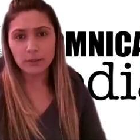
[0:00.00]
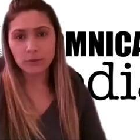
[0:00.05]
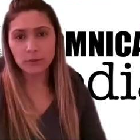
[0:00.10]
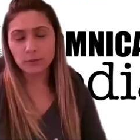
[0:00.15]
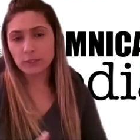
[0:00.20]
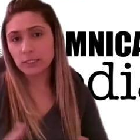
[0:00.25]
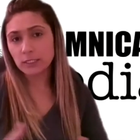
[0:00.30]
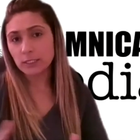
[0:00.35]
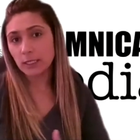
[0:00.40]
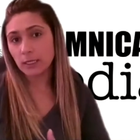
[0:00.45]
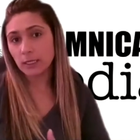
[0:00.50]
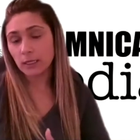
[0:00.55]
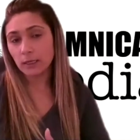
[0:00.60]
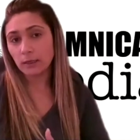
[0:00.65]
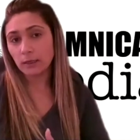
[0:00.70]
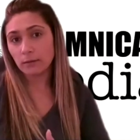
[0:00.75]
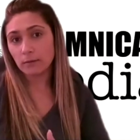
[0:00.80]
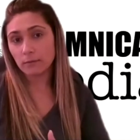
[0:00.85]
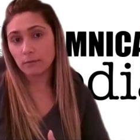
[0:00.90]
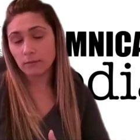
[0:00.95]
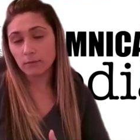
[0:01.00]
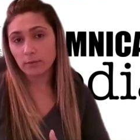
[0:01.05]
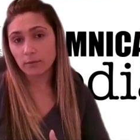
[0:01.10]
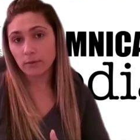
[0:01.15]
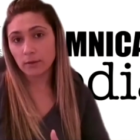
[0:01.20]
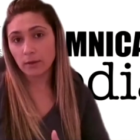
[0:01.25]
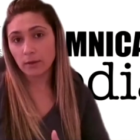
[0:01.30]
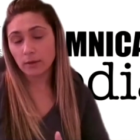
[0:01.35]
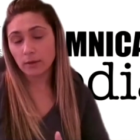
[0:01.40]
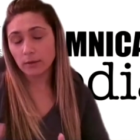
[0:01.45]
see,
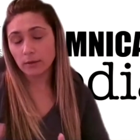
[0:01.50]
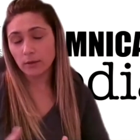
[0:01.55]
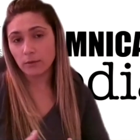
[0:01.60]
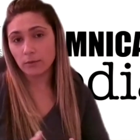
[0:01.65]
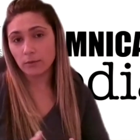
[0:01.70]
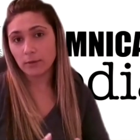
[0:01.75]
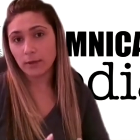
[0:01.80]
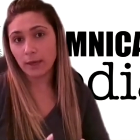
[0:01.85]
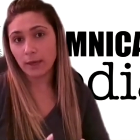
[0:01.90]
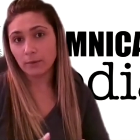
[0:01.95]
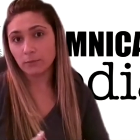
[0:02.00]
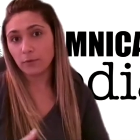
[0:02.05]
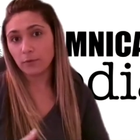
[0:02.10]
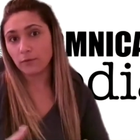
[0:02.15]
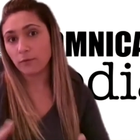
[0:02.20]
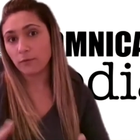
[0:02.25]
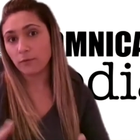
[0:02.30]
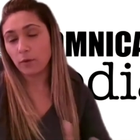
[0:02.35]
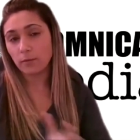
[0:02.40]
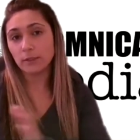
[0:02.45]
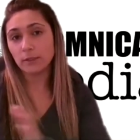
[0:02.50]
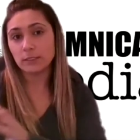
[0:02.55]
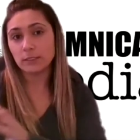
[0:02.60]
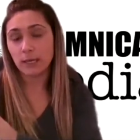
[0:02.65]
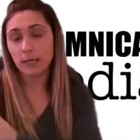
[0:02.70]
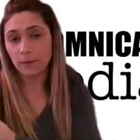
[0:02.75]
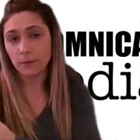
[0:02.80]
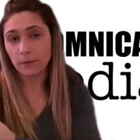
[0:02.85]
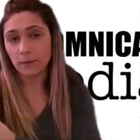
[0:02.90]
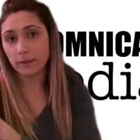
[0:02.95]
you know, GAN performance
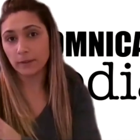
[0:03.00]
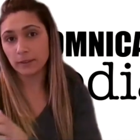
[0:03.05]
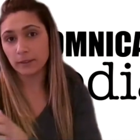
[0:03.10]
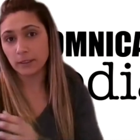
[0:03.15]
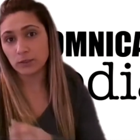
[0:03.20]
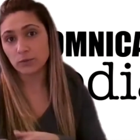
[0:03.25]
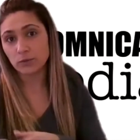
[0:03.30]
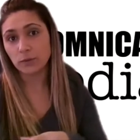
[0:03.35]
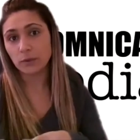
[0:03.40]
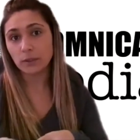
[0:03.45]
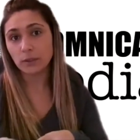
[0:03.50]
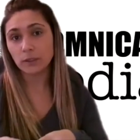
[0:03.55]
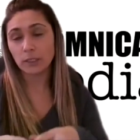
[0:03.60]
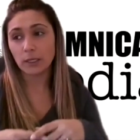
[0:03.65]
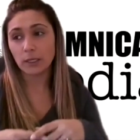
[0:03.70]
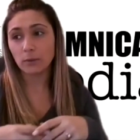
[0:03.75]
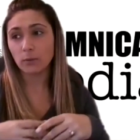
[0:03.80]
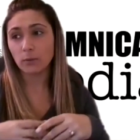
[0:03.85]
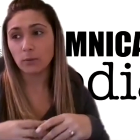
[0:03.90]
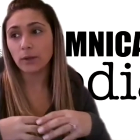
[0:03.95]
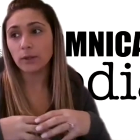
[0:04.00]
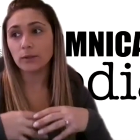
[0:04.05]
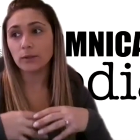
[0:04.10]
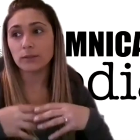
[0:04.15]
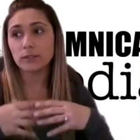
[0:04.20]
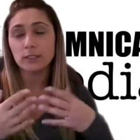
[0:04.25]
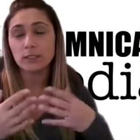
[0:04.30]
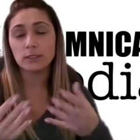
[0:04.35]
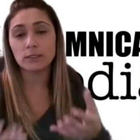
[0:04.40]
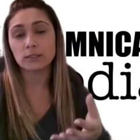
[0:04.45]
capabilities really, where do you see
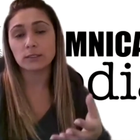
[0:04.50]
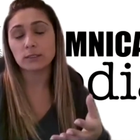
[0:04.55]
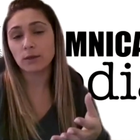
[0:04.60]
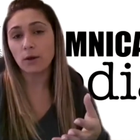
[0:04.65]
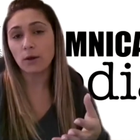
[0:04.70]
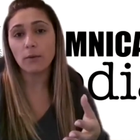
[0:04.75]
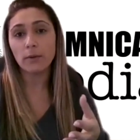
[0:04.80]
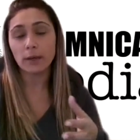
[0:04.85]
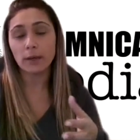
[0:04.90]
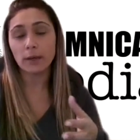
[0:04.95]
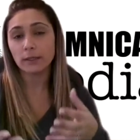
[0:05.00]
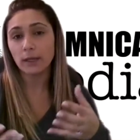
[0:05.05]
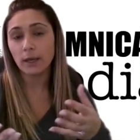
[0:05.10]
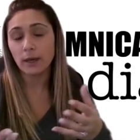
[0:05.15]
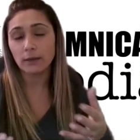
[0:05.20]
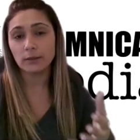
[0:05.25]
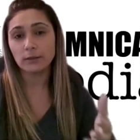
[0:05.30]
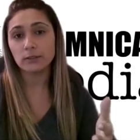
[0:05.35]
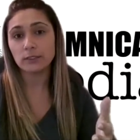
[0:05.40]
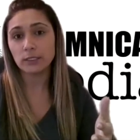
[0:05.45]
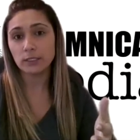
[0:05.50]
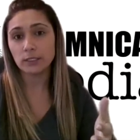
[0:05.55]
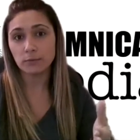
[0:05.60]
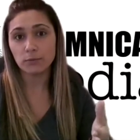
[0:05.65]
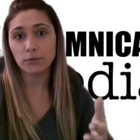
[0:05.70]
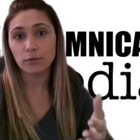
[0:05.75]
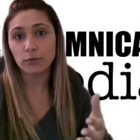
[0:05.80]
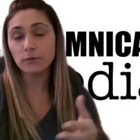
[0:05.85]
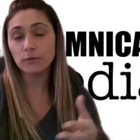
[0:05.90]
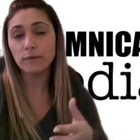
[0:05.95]
this going and how do you see it
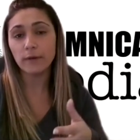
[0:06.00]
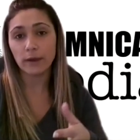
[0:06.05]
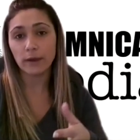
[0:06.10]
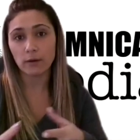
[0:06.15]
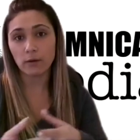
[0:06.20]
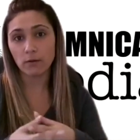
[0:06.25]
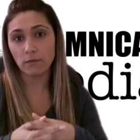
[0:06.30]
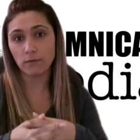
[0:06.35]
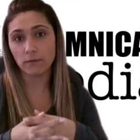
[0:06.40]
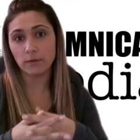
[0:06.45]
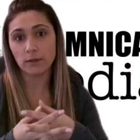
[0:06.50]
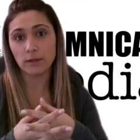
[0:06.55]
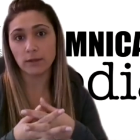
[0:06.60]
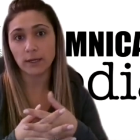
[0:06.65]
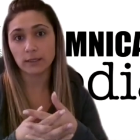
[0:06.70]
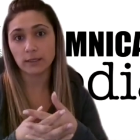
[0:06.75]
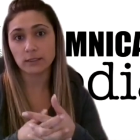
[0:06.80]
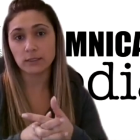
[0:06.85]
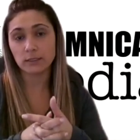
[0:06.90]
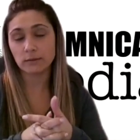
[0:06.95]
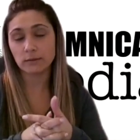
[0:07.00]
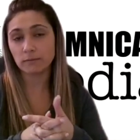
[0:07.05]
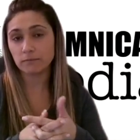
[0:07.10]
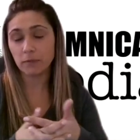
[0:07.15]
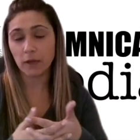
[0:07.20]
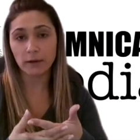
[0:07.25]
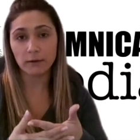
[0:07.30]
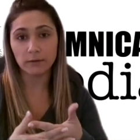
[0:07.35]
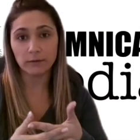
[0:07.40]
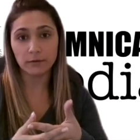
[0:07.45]
improving over the next,
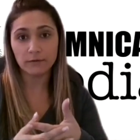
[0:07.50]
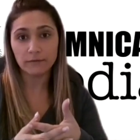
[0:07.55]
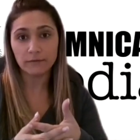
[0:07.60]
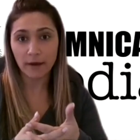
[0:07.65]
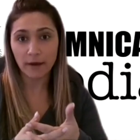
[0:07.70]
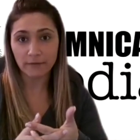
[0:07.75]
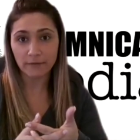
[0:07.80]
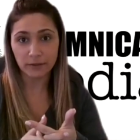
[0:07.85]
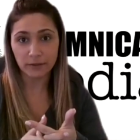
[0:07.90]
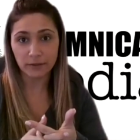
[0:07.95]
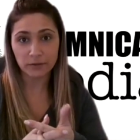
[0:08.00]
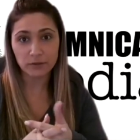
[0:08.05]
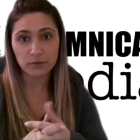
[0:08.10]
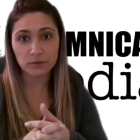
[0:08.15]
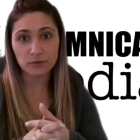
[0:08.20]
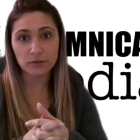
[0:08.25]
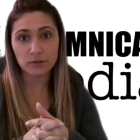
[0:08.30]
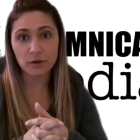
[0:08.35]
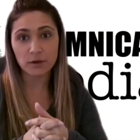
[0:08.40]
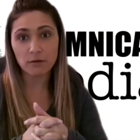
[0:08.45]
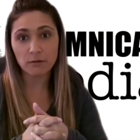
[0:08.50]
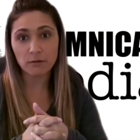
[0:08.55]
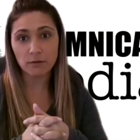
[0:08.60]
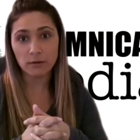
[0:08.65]
I don't know, five years or so?